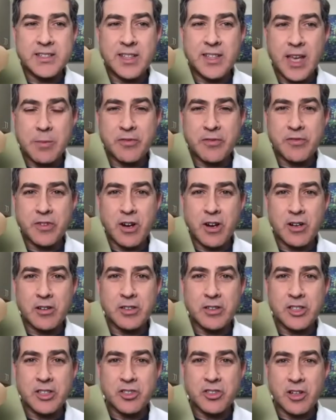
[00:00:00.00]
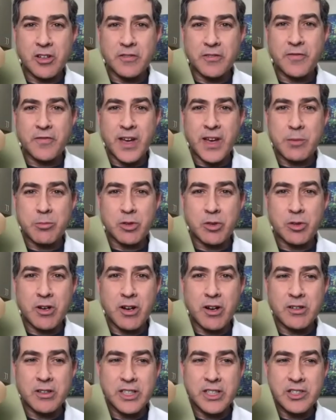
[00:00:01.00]
type of cartilage called
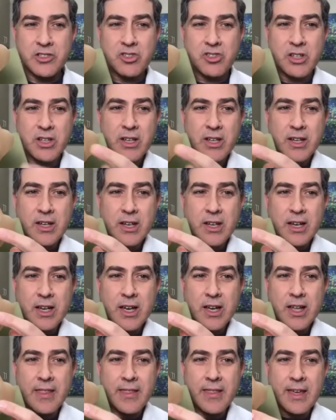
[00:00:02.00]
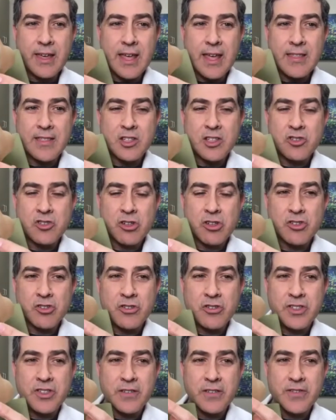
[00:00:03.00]
fibrocartilage, and the structure
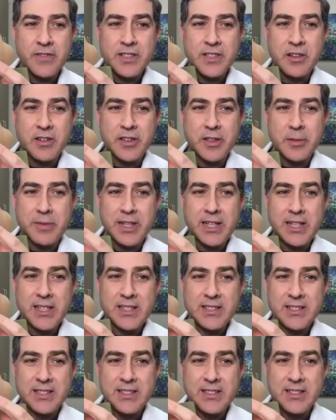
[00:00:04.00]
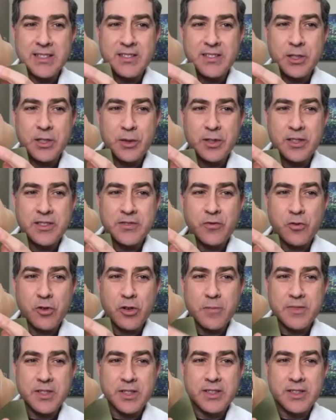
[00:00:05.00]
itself is called the meniscus. And so this
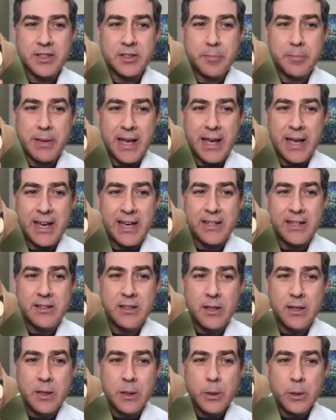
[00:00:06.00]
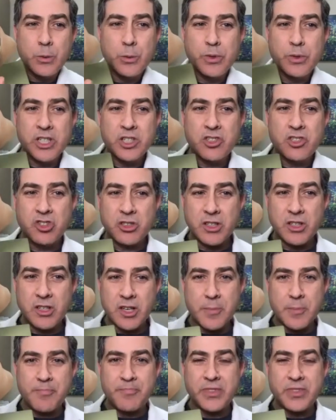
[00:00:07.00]
forms a little pad which
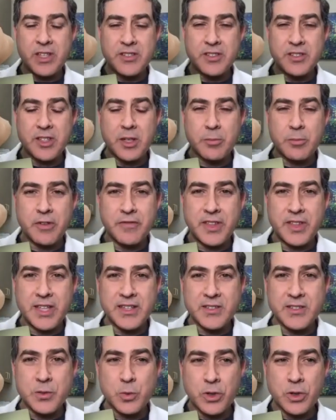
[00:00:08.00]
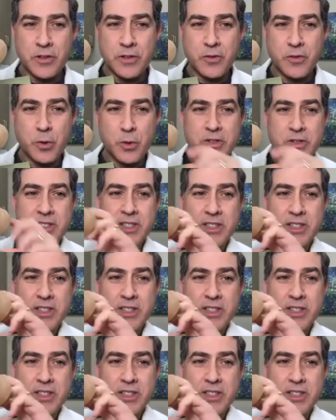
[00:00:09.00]
does a number of things. Of course,